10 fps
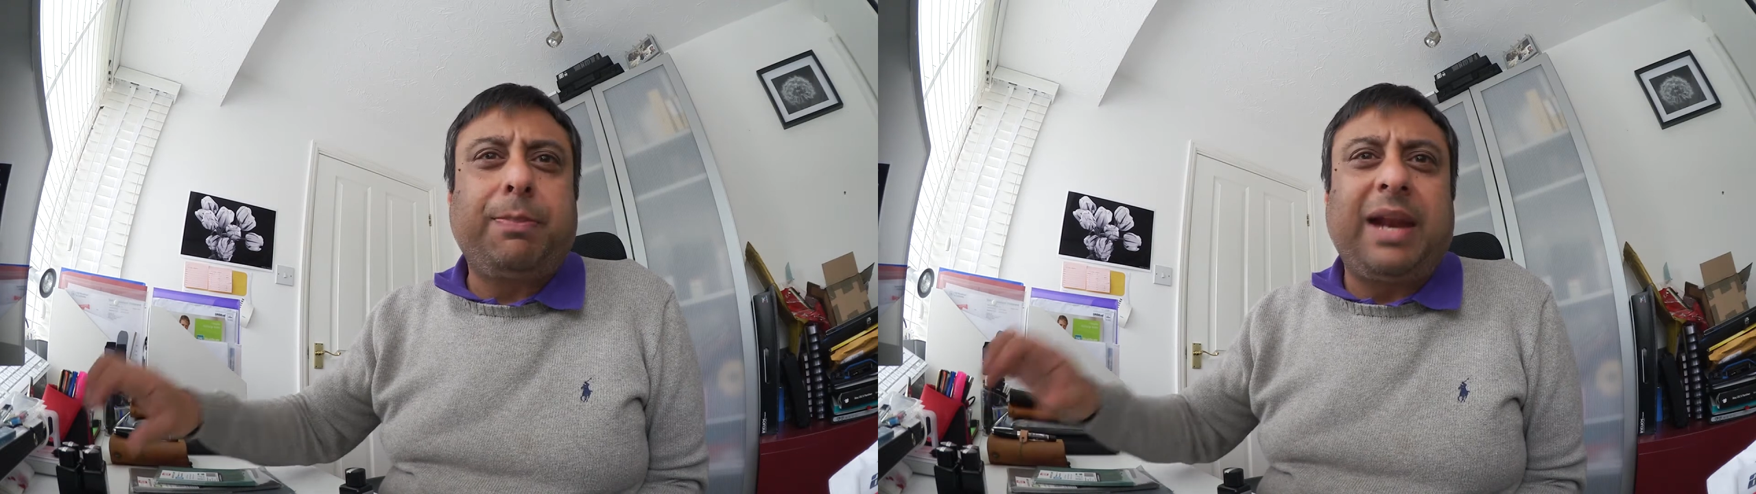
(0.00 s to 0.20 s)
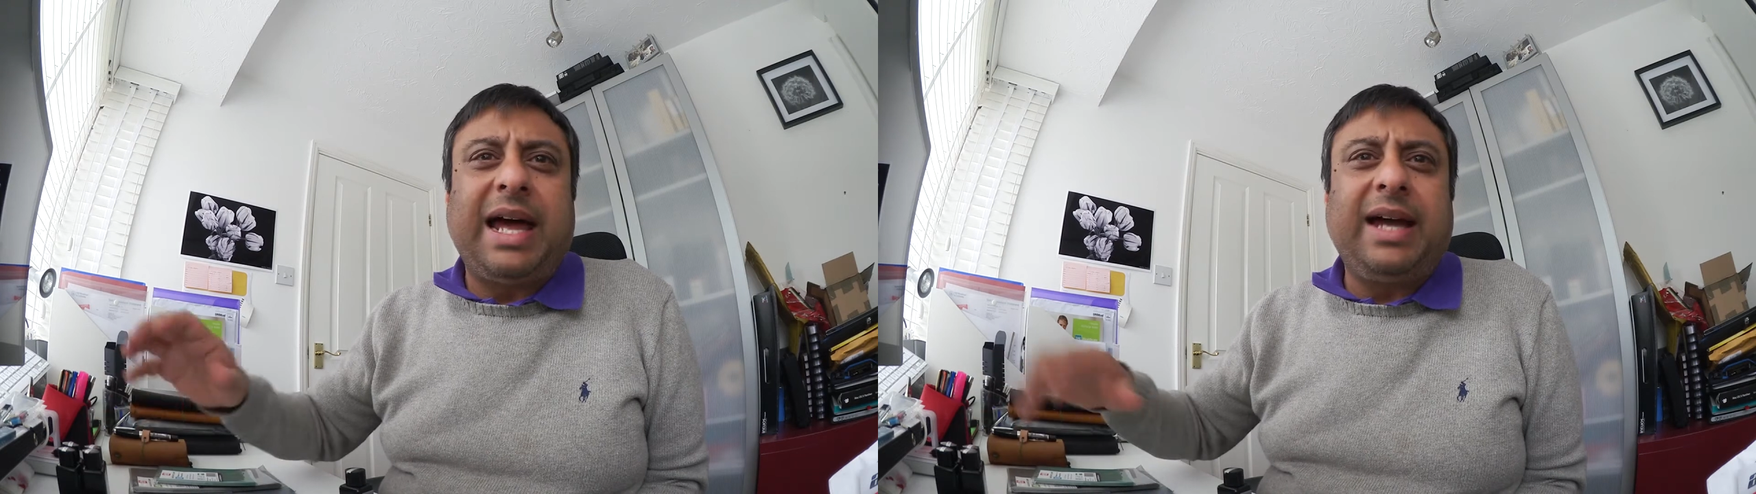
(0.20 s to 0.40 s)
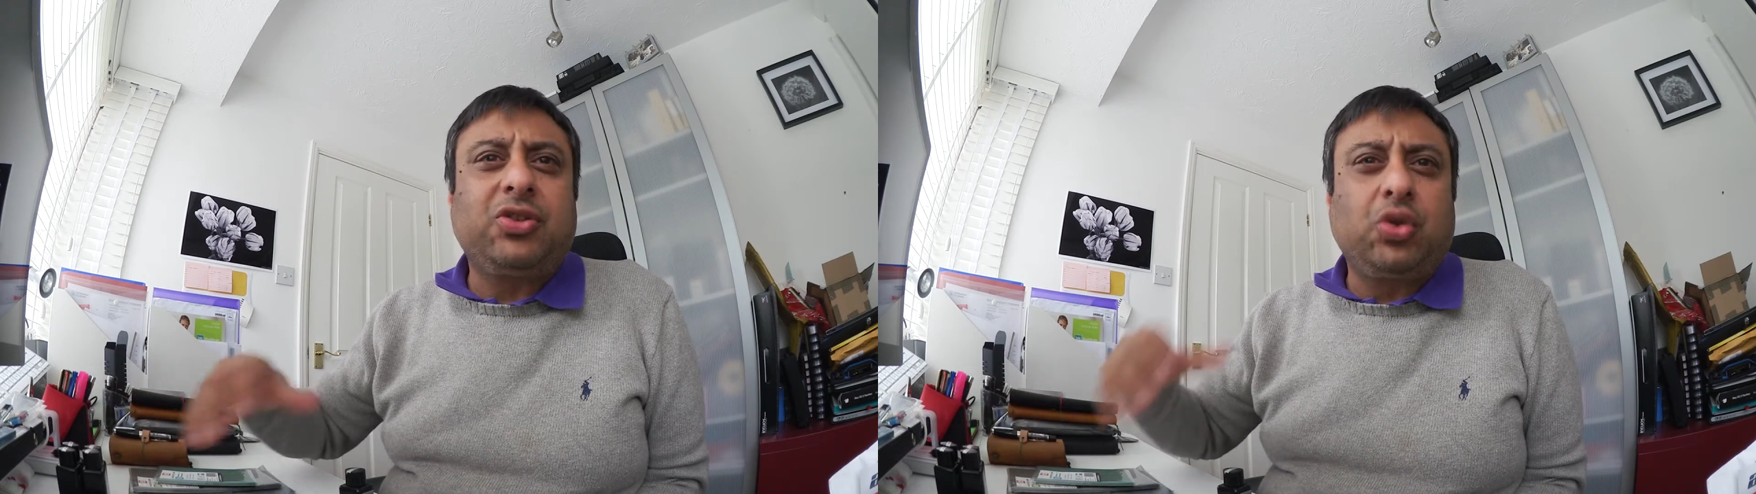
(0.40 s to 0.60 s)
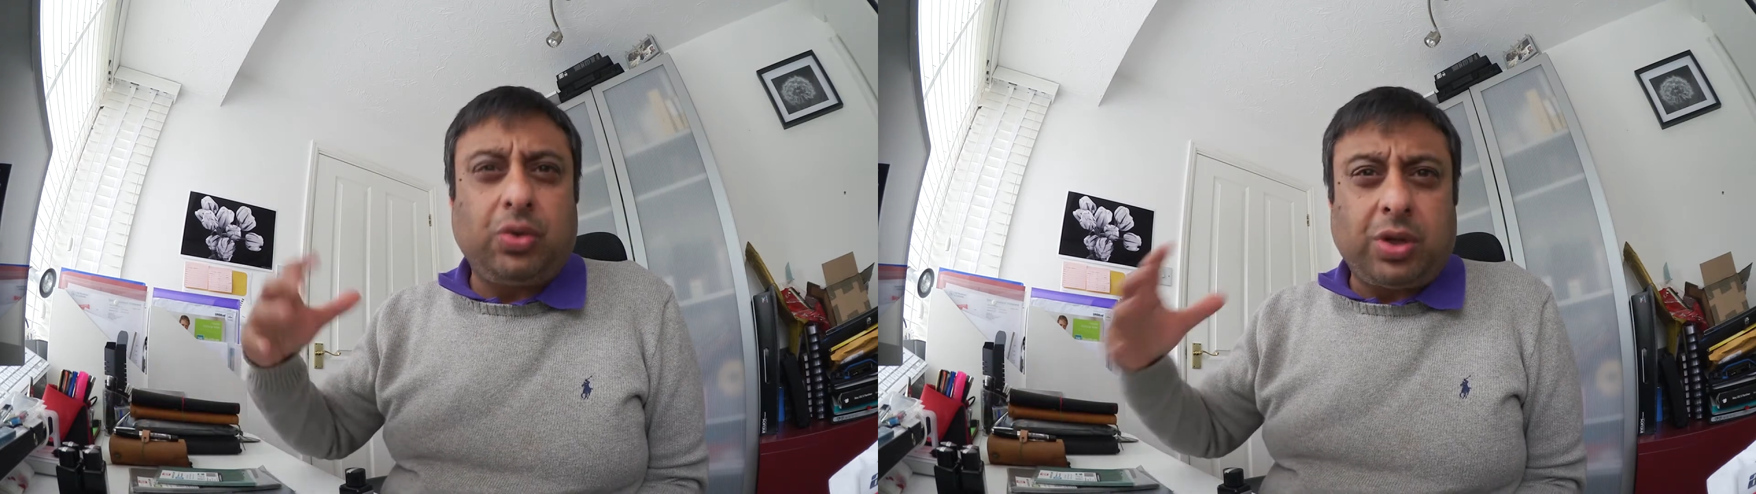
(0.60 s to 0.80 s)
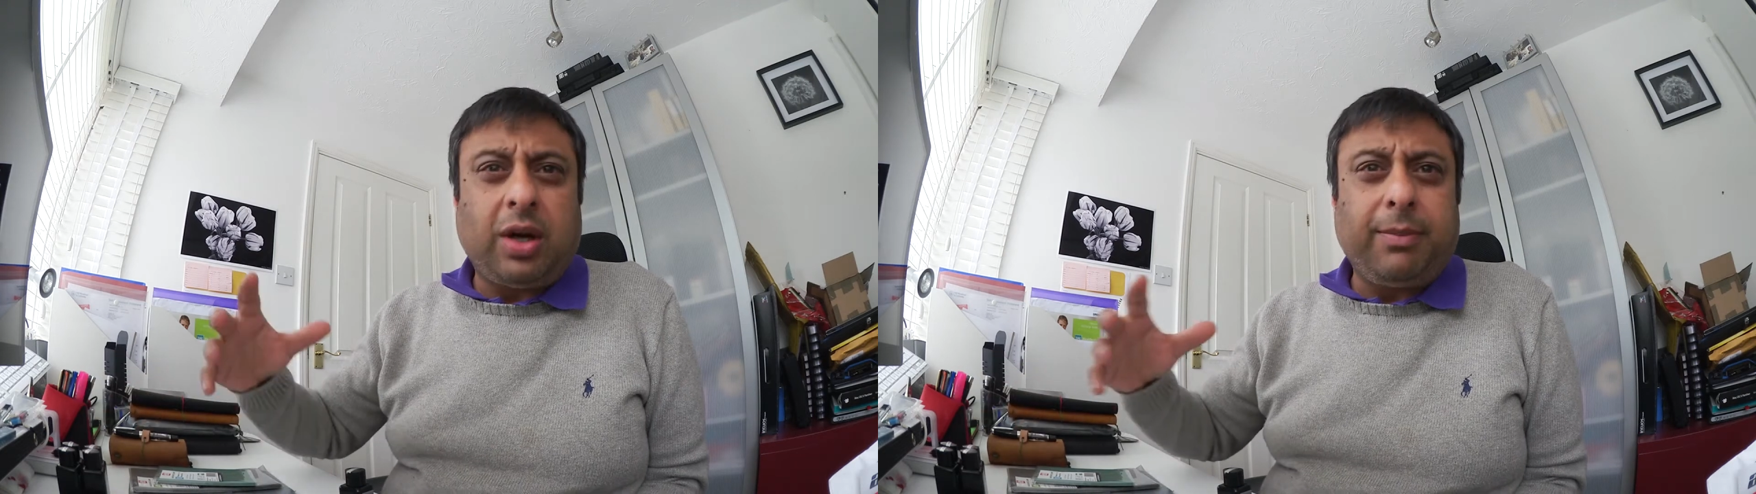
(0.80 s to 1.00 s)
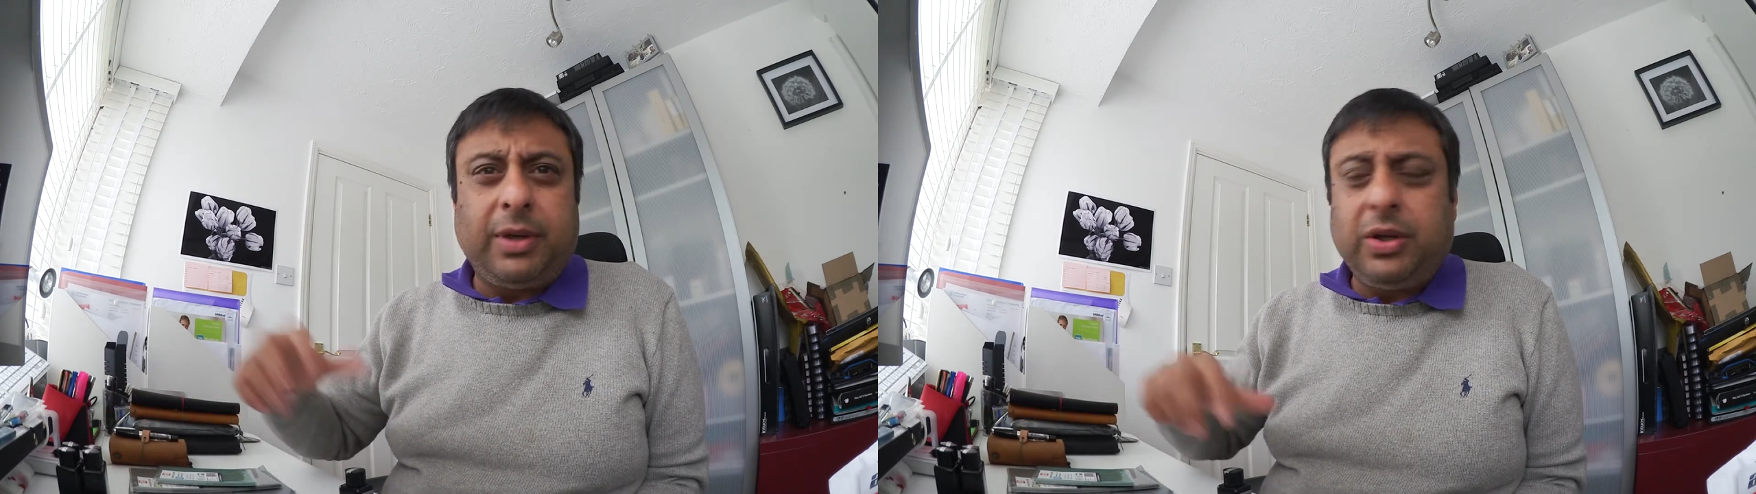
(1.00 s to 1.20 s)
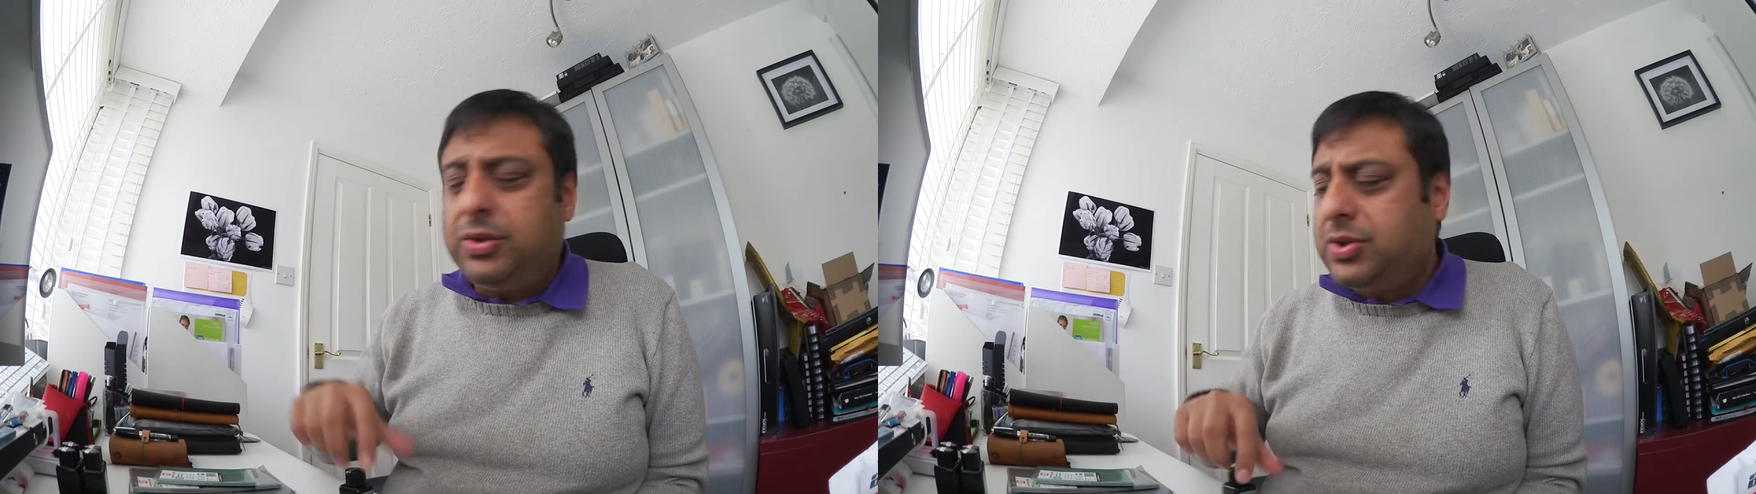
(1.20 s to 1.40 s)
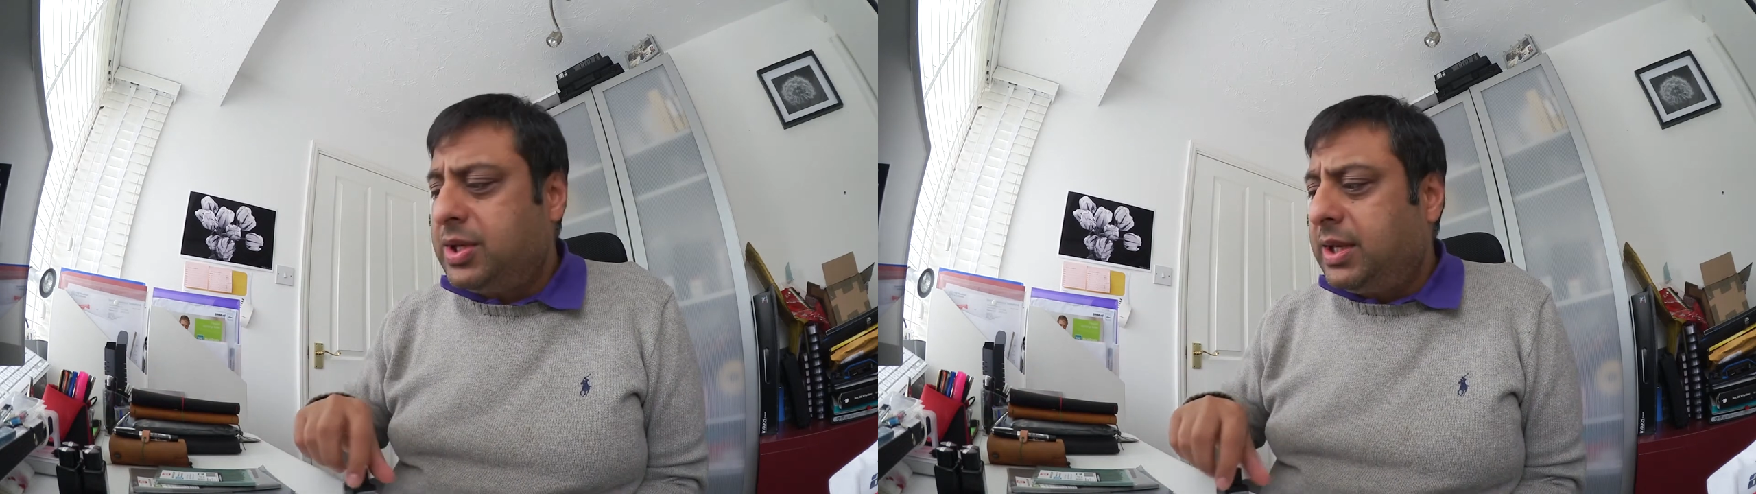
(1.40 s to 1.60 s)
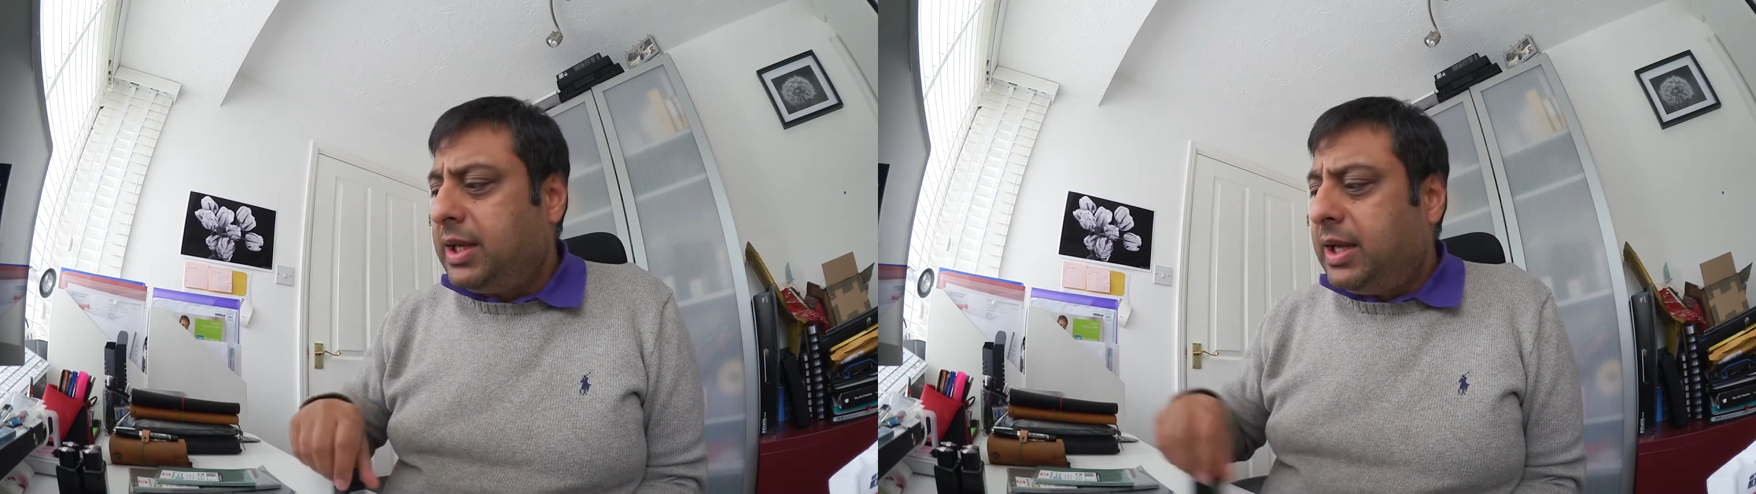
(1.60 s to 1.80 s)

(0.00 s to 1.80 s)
blacks or dark blues,